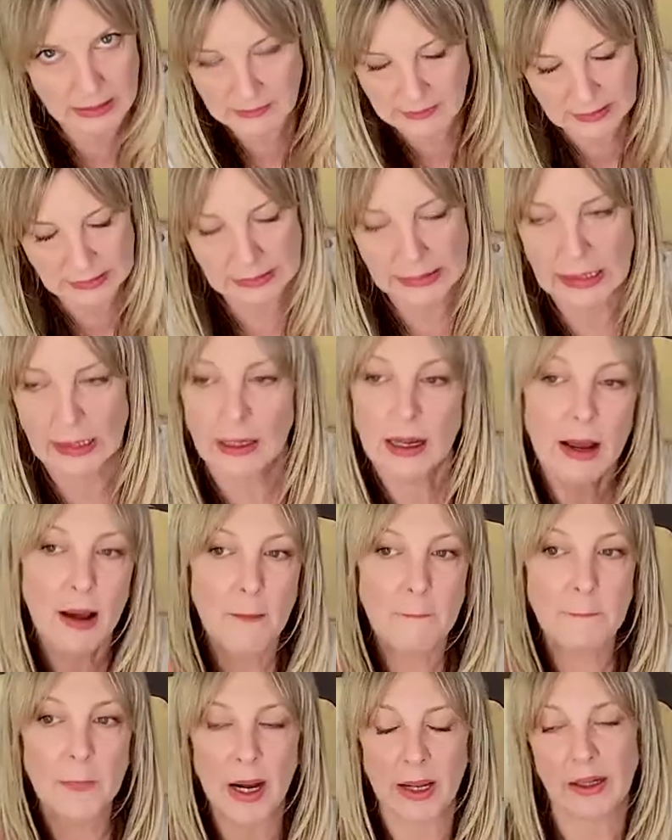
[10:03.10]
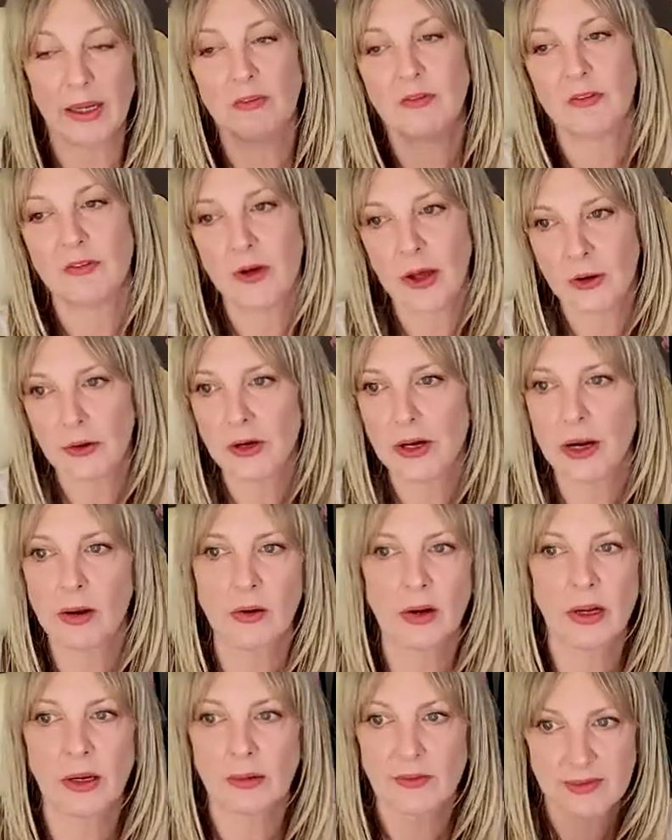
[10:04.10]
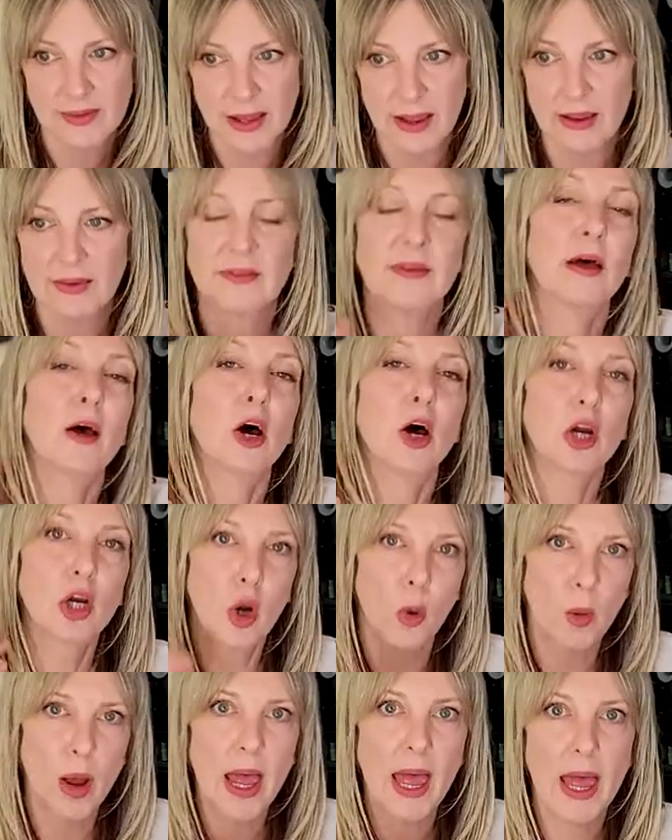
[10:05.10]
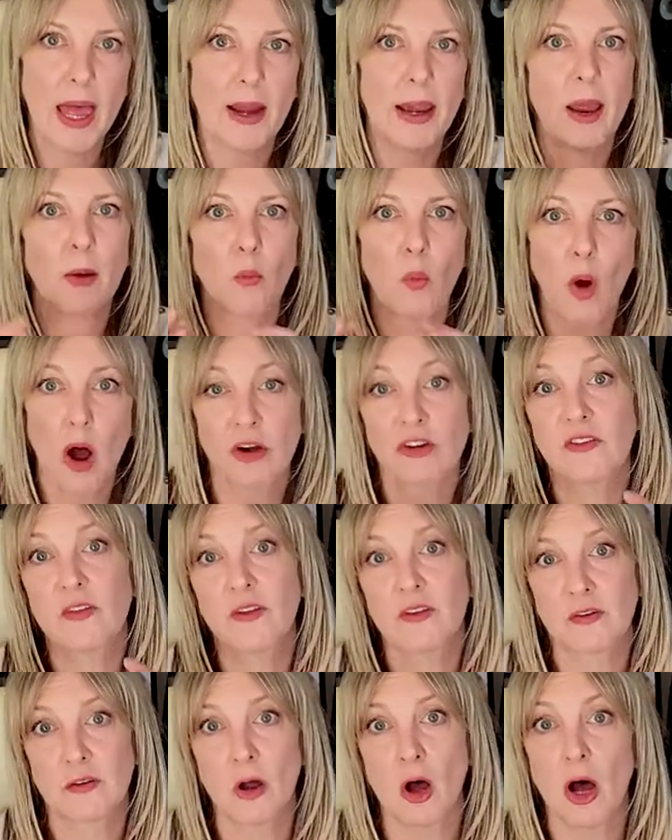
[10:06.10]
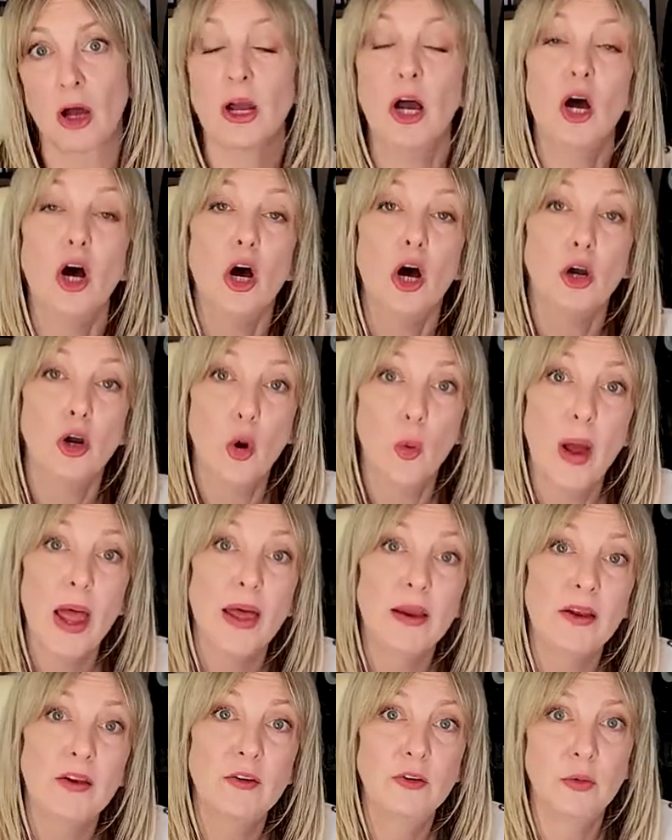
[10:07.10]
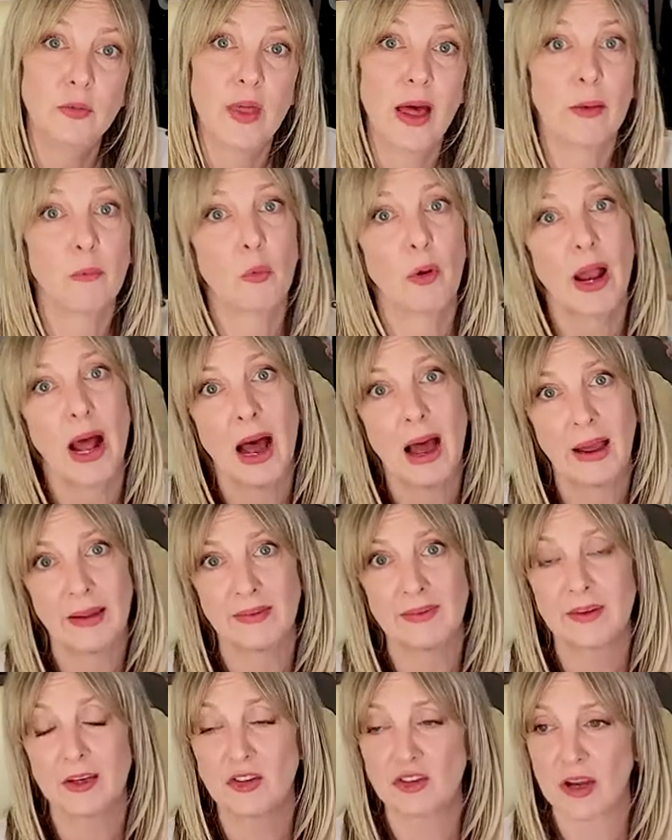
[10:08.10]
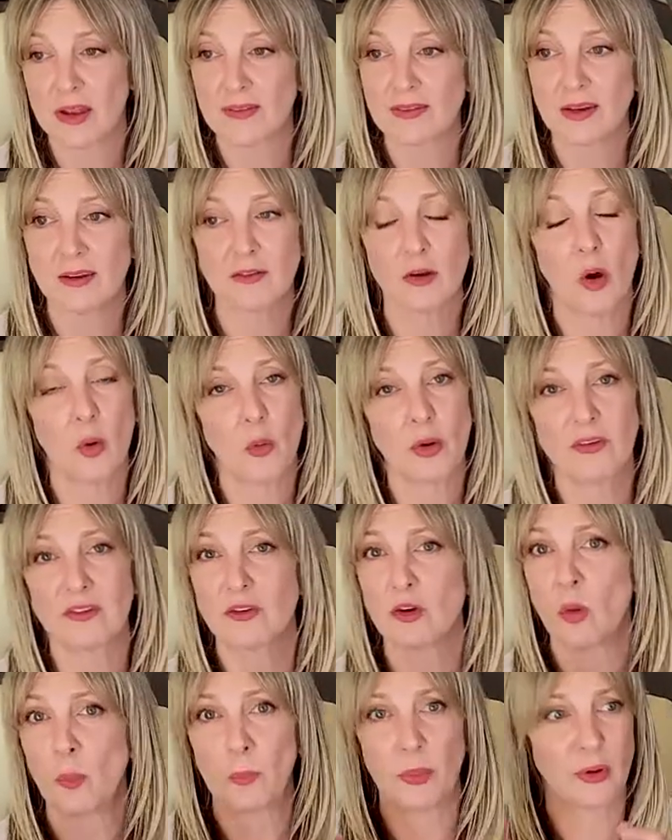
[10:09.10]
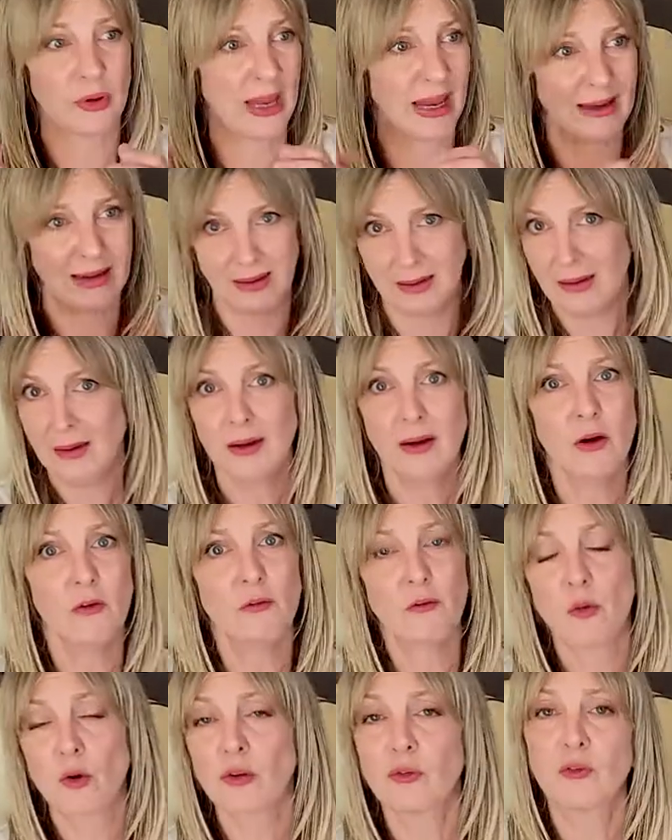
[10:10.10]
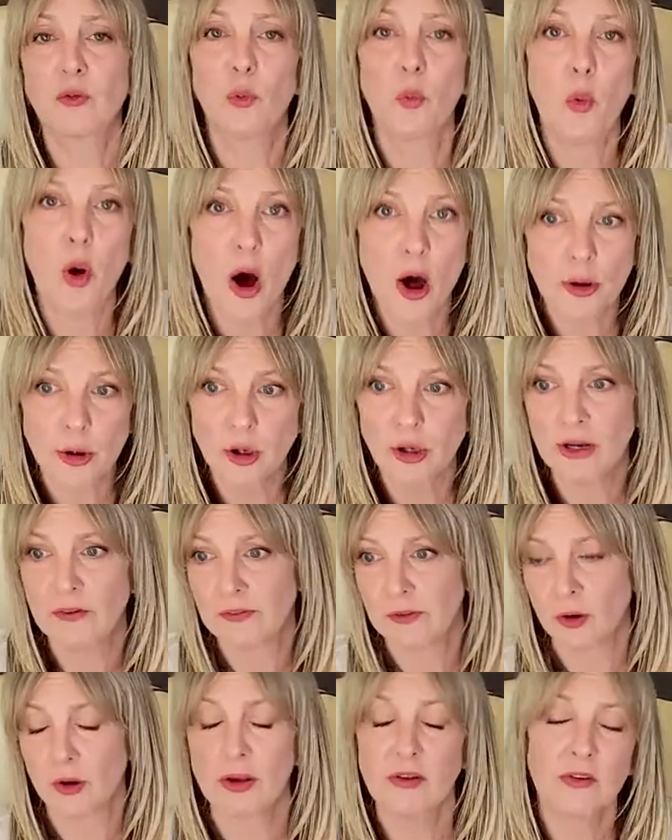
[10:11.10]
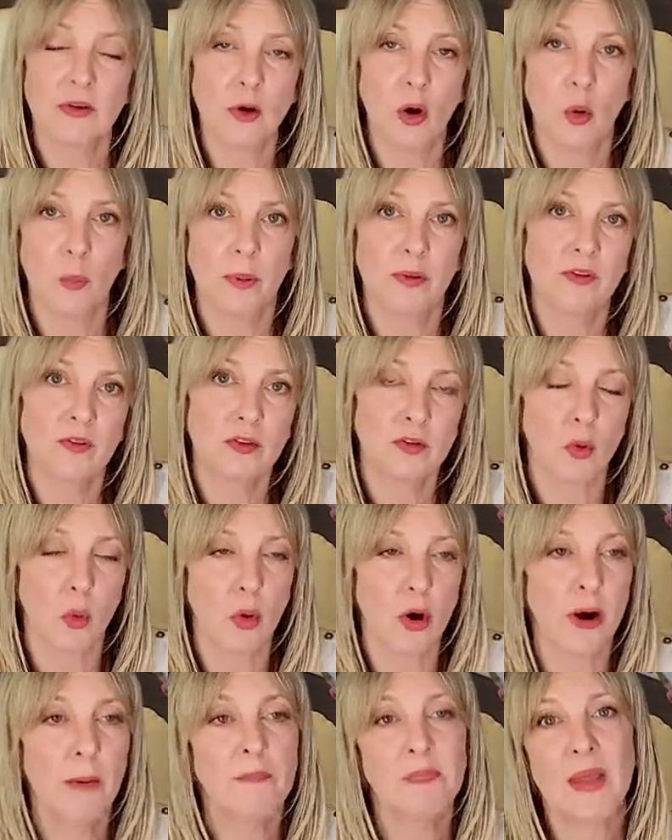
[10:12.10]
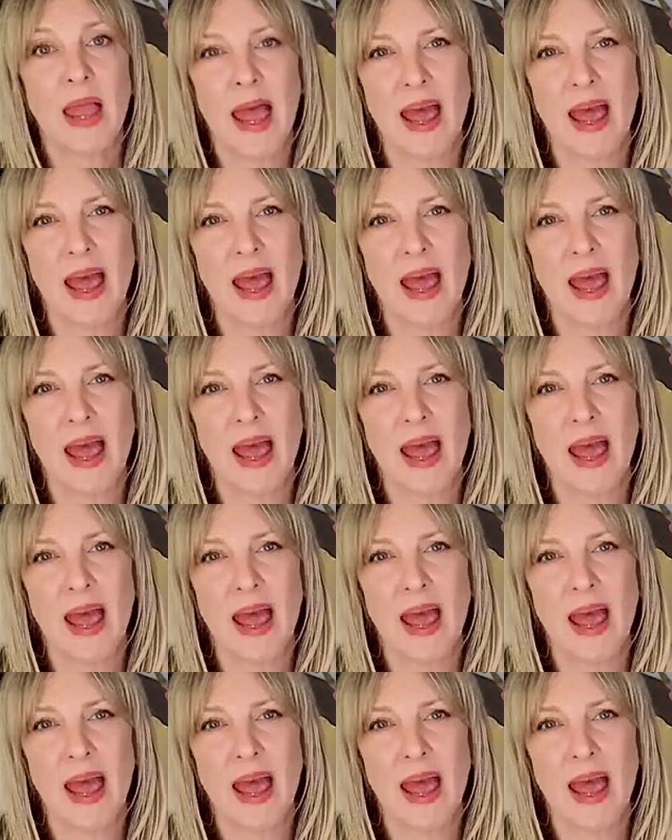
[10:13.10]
is clean. But if a veterinarian says, go ahead and wash this dog, go ahead and do that. What I suggest is always don't put any forceful water if there is an open sore.